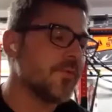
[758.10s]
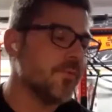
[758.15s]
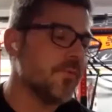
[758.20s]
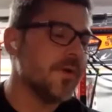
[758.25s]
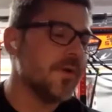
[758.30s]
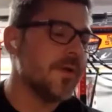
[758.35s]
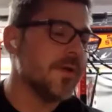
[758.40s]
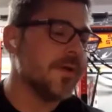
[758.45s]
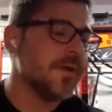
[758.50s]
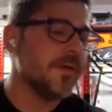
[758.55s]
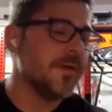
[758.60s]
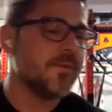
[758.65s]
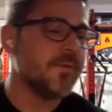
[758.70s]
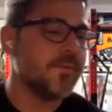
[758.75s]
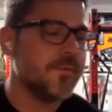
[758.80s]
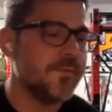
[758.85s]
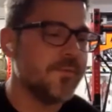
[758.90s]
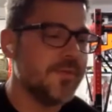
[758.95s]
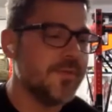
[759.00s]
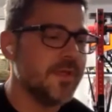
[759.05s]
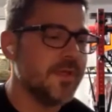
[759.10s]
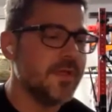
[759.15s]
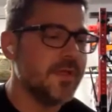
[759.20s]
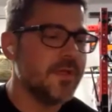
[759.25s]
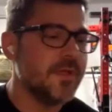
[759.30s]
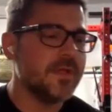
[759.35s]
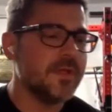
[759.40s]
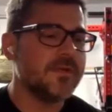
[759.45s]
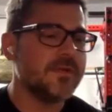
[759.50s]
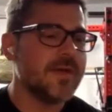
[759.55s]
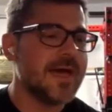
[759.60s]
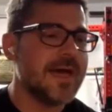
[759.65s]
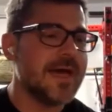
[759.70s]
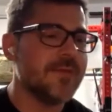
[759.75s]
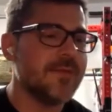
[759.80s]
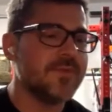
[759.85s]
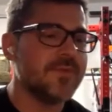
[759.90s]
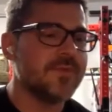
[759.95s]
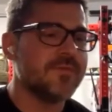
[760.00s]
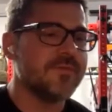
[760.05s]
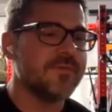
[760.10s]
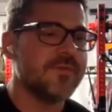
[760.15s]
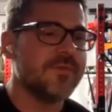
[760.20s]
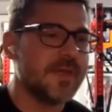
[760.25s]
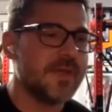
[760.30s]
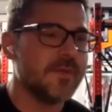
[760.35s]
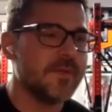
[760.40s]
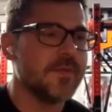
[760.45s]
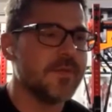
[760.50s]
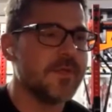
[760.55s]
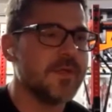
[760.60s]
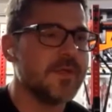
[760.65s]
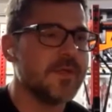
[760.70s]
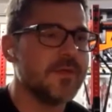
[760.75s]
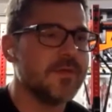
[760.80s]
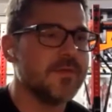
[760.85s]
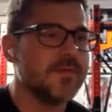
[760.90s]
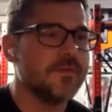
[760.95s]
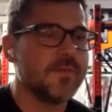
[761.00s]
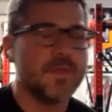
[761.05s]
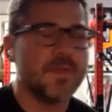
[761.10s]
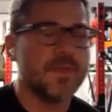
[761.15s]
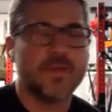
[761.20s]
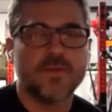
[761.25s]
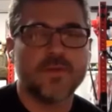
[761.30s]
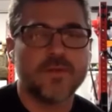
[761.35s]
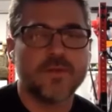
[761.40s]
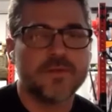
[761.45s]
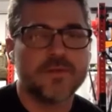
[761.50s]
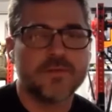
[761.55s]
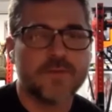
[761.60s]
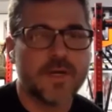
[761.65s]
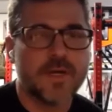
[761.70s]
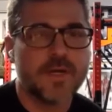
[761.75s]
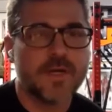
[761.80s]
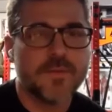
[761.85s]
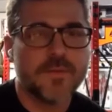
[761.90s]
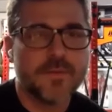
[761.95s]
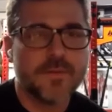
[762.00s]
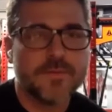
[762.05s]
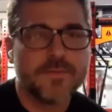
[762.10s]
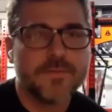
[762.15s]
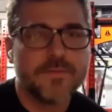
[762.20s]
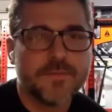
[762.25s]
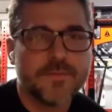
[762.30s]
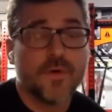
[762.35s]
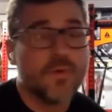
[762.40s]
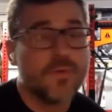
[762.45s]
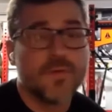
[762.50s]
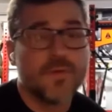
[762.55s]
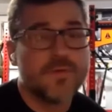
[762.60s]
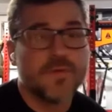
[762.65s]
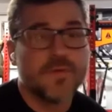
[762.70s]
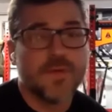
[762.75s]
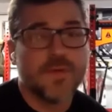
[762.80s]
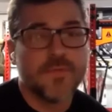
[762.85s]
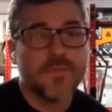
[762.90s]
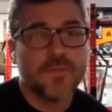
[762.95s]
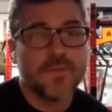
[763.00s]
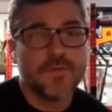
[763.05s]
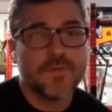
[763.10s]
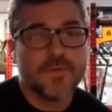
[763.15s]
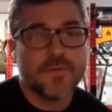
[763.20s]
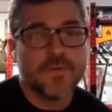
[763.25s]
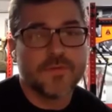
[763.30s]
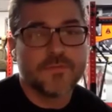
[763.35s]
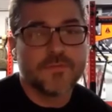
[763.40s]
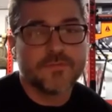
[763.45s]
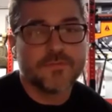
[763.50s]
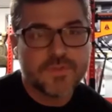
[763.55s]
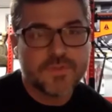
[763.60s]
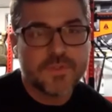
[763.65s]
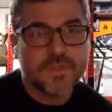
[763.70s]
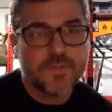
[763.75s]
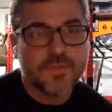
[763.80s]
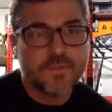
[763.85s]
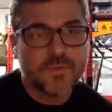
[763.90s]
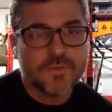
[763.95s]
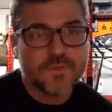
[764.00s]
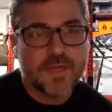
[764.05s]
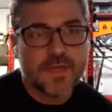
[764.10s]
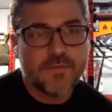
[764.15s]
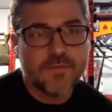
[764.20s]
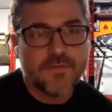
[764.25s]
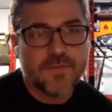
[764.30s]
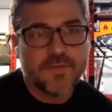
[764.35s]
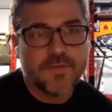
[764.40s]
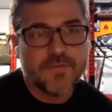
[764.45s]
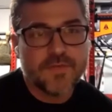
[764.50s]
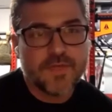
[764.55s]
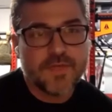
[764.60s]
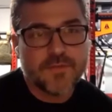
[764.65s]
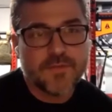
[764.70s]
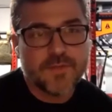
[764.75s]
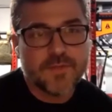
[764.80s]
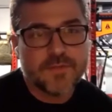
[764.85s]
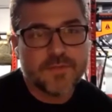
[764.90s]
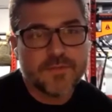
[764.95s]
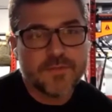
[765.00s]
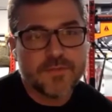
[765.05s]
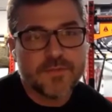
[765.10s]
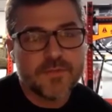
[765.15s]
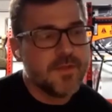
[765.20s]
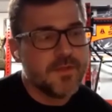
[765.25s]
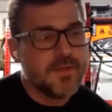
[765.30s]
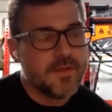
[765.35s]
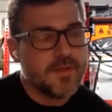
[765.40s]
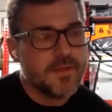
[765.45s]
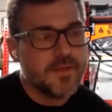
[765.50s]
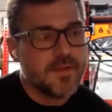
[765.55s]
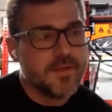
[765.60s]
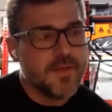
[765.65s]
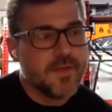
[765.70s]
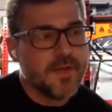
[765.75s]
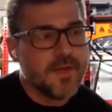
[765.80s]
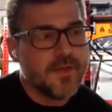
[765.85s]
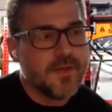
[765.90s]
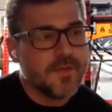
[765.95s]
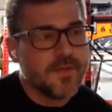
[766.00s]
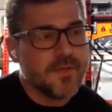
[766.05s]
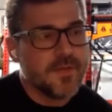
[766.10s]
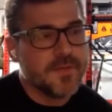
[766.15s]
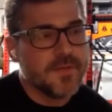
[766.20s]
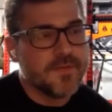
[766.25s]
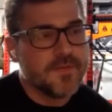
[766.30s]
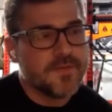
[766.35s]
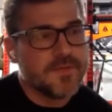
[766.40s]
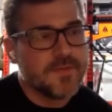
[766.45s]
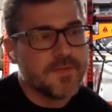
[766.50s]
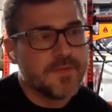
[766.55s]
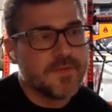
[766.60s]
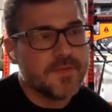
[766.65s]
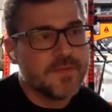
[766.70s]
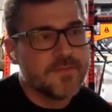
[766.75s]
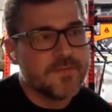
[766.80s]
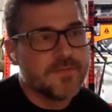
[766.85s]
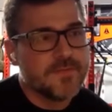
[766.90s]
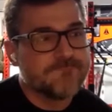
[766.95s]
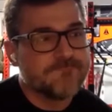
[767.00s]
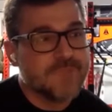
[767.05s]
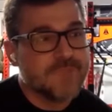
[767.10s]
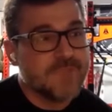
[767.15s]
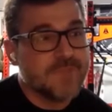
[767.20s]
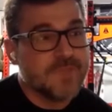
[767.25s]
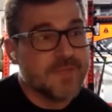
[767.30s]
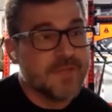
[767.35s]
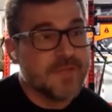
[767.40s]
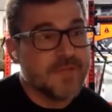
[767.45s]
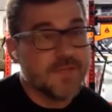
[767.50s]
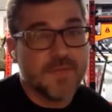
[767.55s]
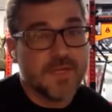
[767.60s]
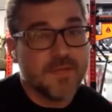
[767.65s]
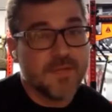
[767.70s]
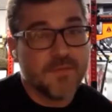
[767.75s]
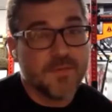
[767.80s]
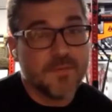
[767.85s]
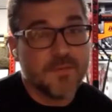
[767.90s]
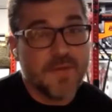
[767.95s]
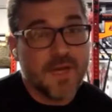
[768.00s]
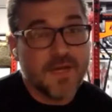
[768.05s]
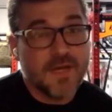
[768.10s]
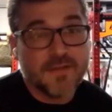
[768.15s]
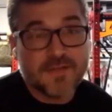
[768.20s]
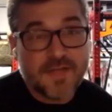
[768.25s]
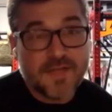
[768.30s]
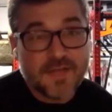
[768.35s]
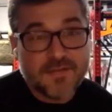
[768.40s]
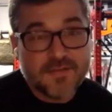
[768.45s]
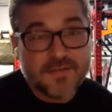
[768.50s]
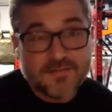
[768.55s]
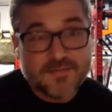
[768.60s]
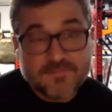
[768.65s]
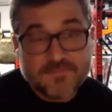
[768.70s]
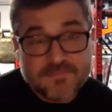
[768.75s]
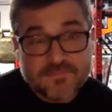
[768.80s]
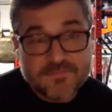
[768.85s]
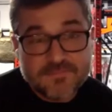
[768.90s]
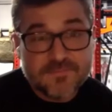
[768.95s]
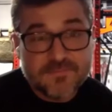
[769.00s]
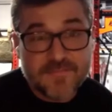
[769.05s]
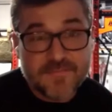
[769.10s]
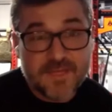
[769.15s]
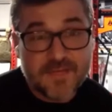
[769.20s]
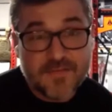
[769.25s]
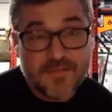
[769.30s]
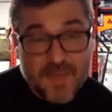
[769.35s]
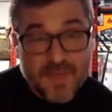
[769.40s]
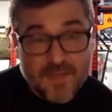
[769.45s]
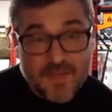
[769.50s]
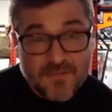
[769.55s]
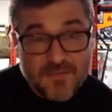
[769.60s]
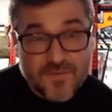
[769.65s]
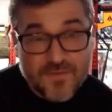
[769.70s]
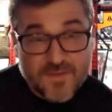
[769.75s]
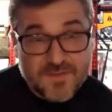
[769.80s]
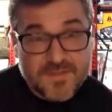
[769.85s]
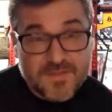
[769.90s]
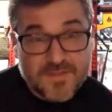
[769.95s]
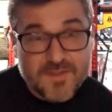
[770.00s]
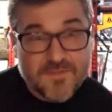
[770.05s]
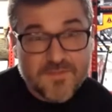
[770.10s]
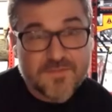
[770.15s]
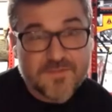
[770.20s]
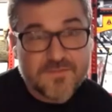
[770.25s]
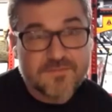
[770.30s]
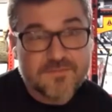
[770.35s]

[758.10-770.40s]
one would be time with the family spent in this environment. The whole reason I built it was to get more time with my family. The other benefit is that I've been able to monetize it and it's paid for itself.